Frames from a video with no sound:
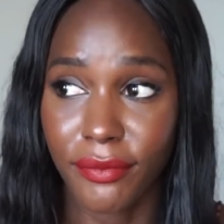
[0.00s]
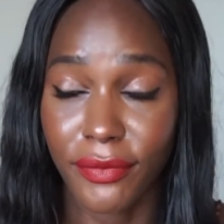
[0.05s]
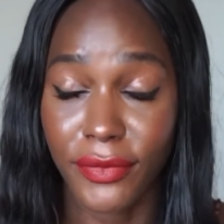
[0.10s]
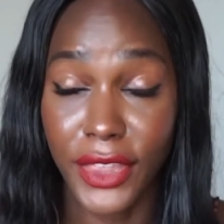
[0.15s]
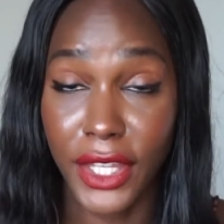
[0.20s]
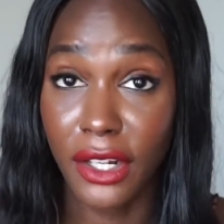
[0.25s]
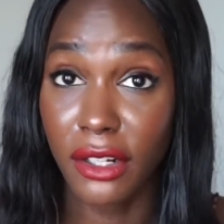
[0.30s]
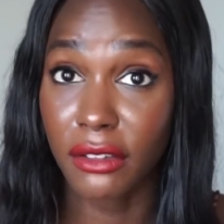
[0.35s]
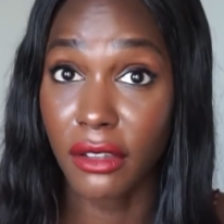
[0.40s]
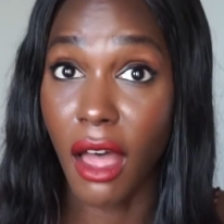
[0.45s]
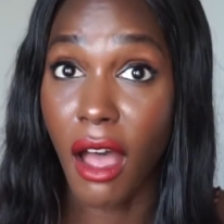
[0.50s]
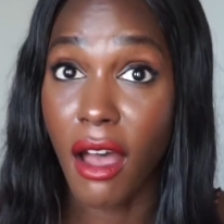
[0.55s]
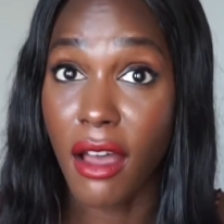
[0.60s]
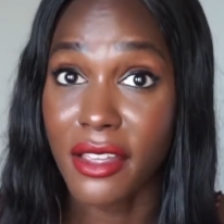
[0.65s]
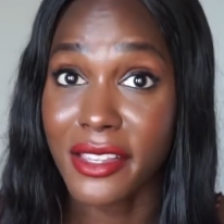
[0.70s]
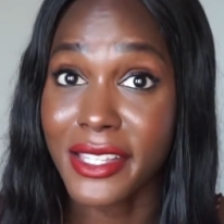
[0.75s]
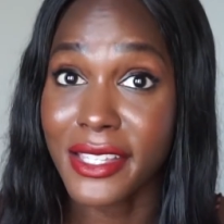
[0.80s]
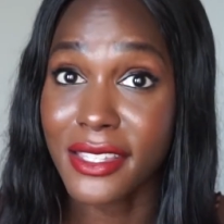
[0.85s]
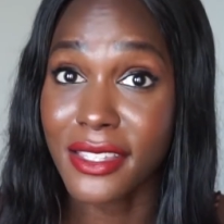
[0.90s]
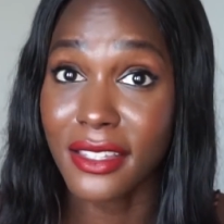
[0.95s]
Their
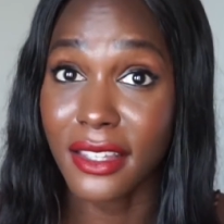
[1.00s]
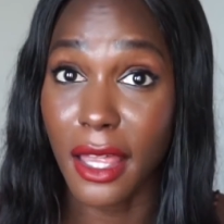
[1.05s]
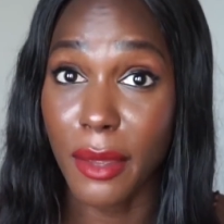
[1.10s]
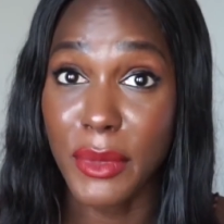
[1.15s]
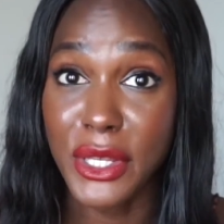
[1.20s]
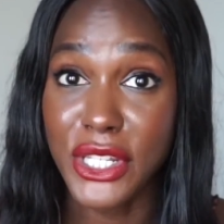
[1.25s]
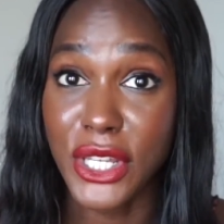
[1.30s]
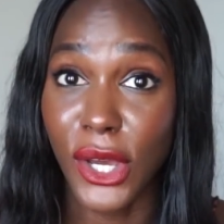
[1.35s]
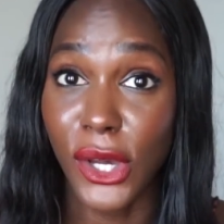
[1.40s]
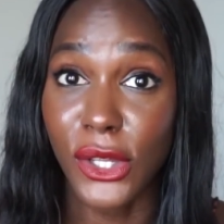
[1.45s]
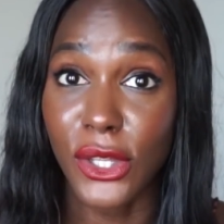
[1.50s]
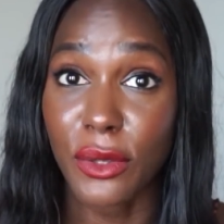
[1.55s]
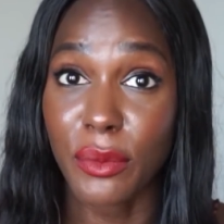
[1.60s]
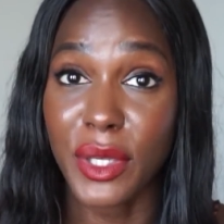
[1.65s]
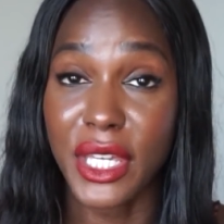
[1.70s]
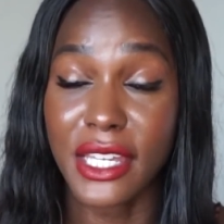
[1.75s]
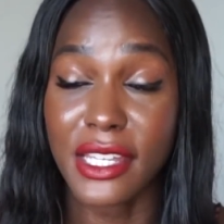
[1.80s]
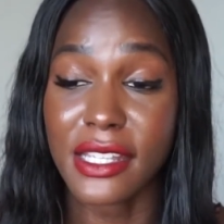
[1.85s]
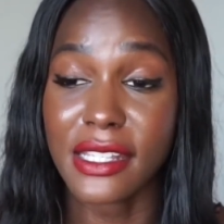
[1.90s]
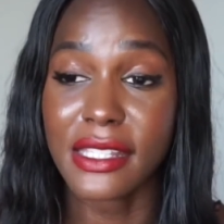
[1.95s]
loss, let me tell you,
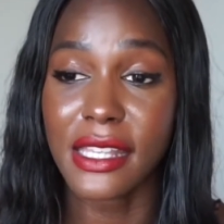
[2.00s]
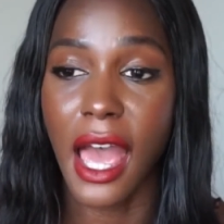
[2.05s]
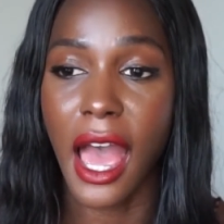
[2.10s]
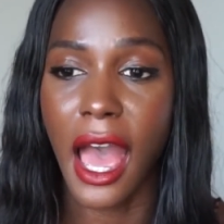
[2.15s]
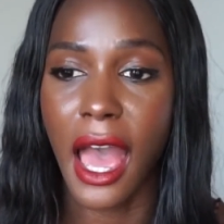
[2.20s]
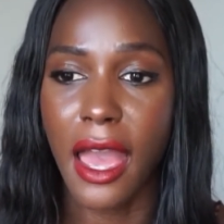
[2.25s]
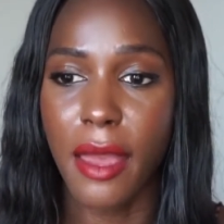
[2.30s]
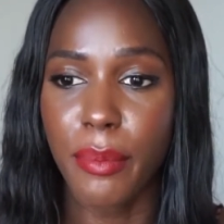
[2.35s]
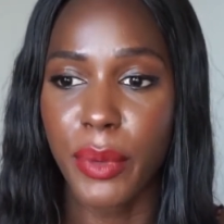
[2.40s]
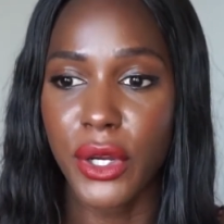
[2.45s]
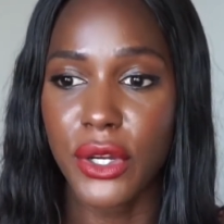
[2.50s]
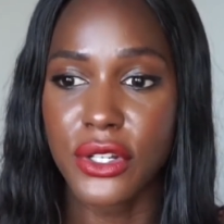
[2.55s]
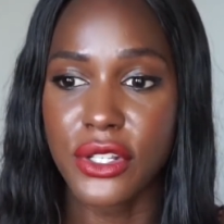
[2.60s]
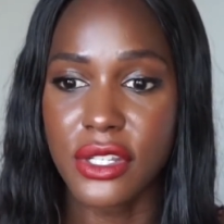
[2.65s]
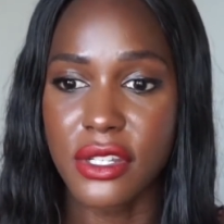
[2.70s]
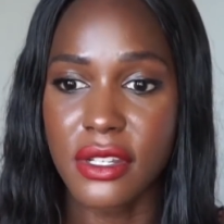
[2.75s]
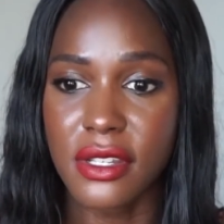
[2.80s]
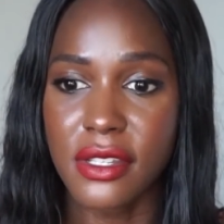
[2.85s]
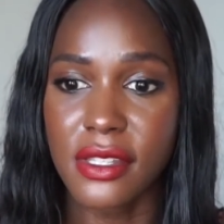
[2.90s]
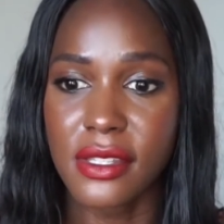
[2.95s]
because I
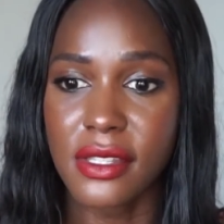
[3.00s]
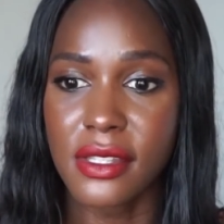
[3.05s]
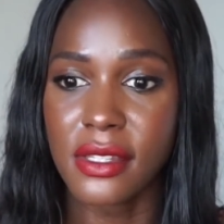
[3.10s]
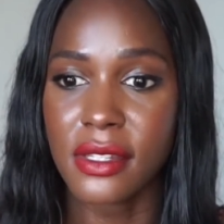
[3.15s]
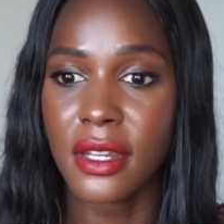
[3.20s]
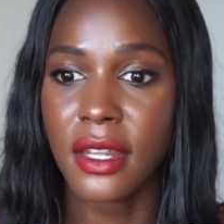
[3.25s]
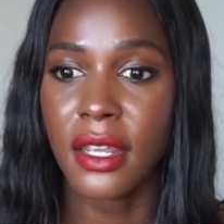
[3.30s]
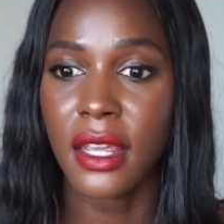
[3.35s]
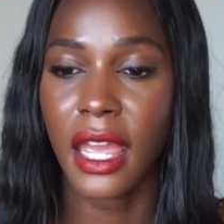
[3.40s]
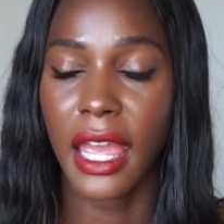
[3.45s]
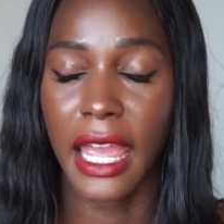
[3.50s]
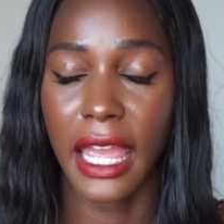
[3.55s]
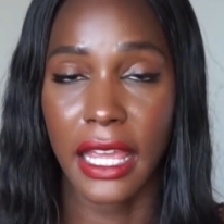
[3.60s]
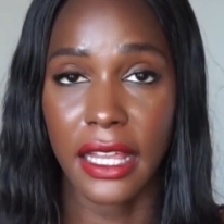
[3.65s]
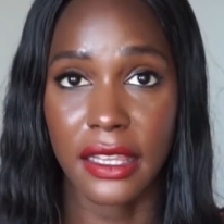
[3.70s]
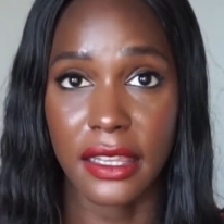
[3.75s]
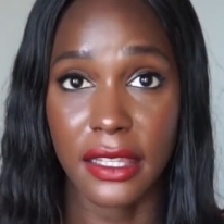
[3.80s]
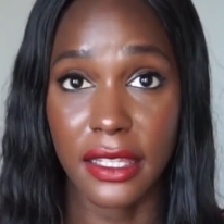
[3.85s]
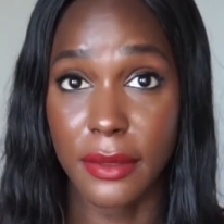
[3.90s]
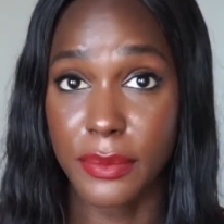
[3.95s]
purchased
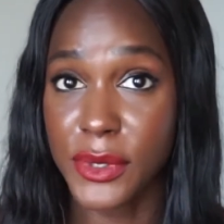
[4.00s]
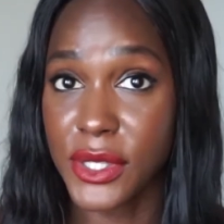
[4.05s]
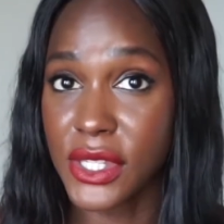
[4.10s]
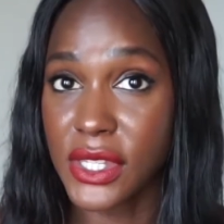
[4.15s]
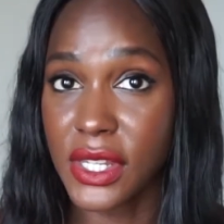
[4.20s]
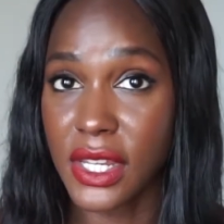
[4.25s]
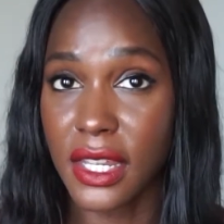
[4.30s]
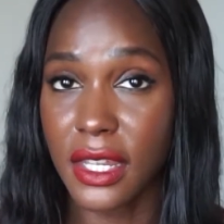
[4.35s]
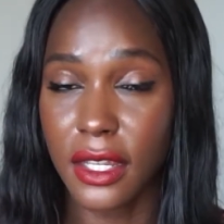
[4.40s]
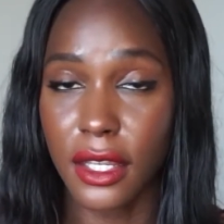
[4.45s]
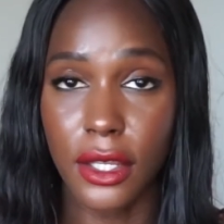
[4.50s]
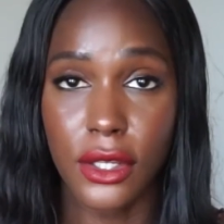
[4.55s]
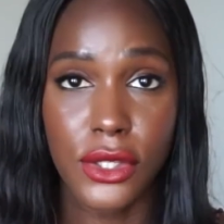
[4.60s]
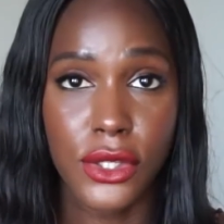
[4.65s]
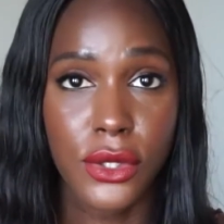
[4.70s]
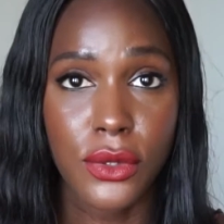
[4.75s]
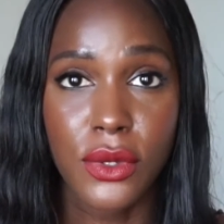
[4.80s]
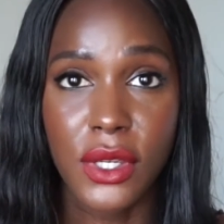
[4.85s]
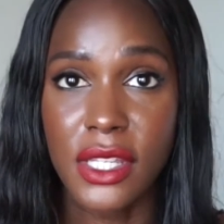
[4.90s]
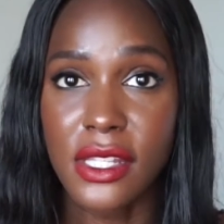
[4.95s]
a lipstick,
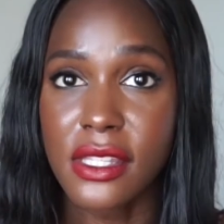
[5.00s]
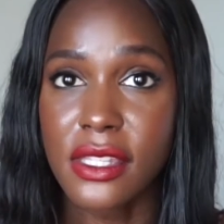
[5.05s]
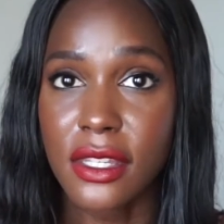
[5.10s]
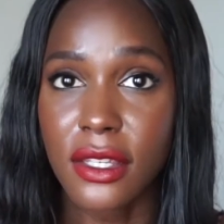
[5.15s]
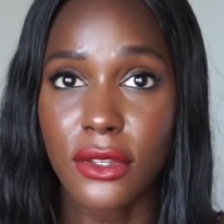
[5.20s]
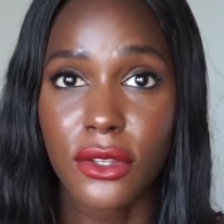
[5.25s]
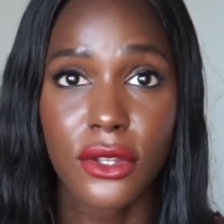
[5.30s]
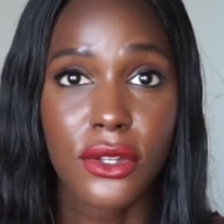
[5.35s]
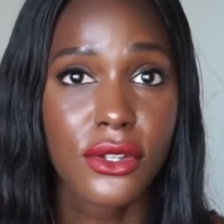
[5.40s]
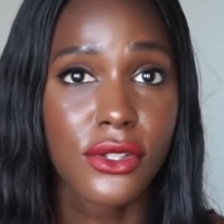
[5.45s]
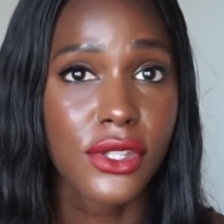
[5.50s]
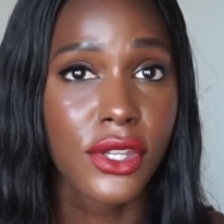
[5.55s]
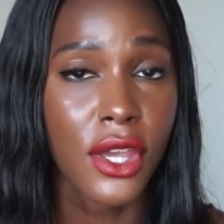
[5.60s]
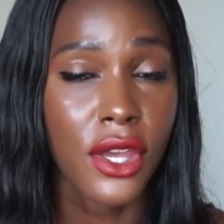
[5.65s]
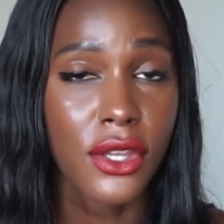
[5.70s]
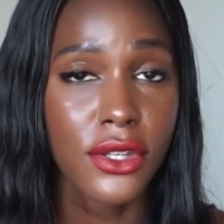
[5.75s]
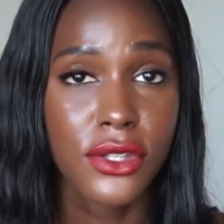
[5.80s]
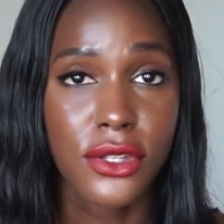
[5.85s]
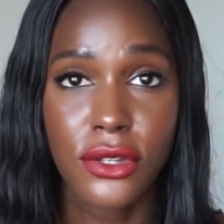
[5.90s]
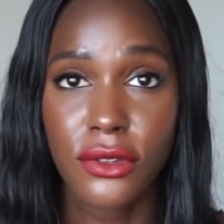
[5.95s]
2 concealers,
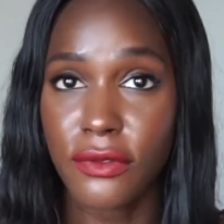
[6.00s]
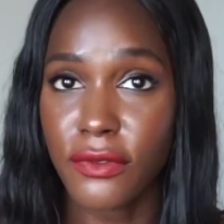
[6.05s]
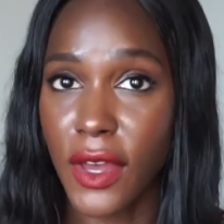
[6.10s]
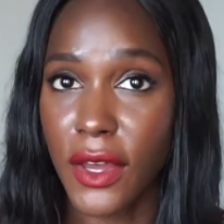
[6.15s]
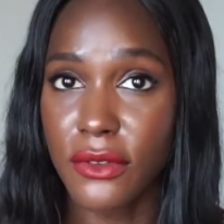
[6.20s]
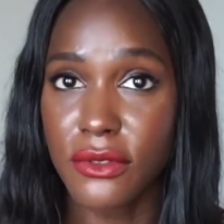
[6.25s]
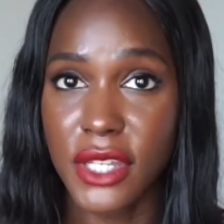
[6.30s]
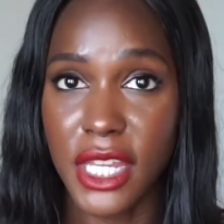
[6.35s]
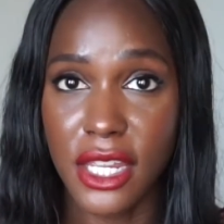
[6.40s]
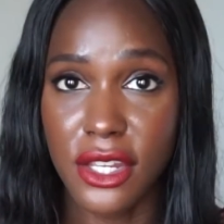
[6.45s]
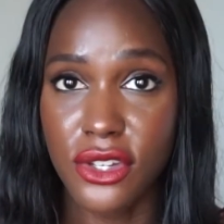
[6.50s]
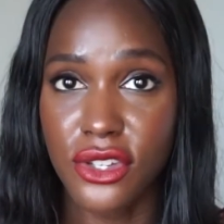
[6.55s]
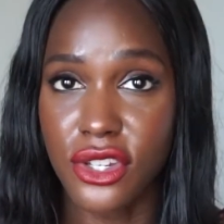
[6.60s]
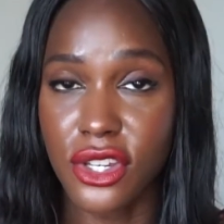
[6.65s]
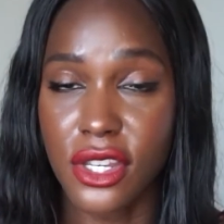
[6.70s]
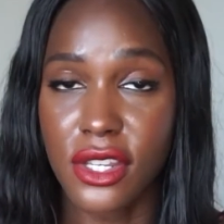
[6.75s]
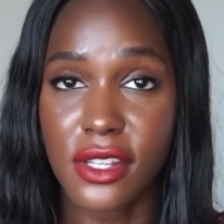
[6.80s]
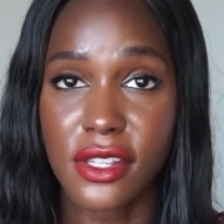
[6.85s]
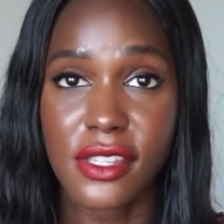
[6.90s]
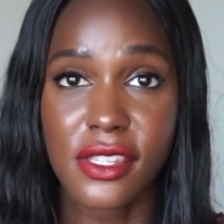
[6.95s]
2
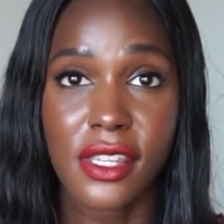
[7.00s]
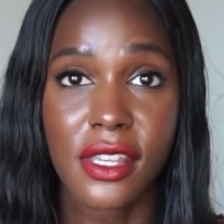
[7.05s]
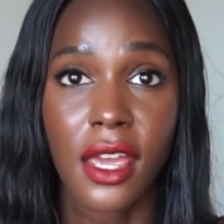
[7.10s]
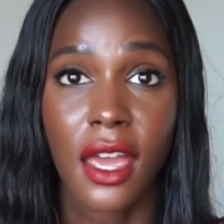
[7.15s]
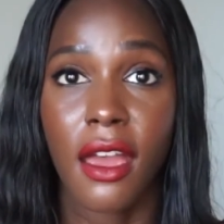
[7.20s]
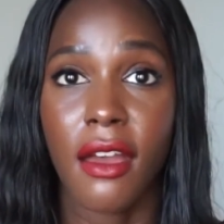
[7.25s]
foundations,